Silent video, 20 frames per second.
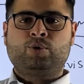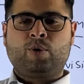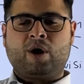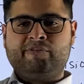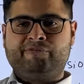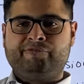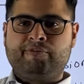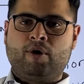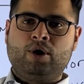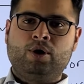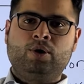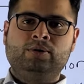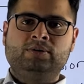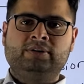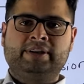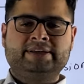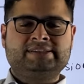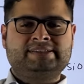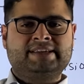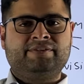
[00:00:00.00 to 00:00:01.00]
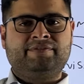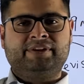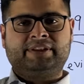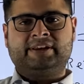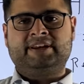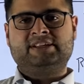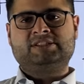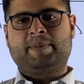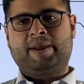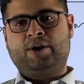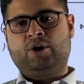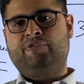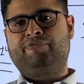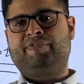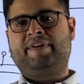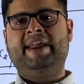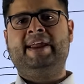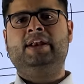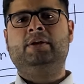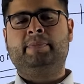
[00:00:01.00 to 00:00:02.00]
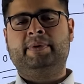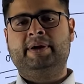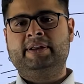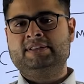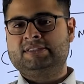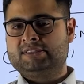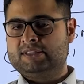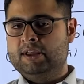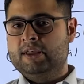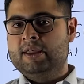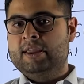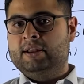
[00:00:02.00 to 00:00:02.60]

who have followed this, and within a span of 8 months,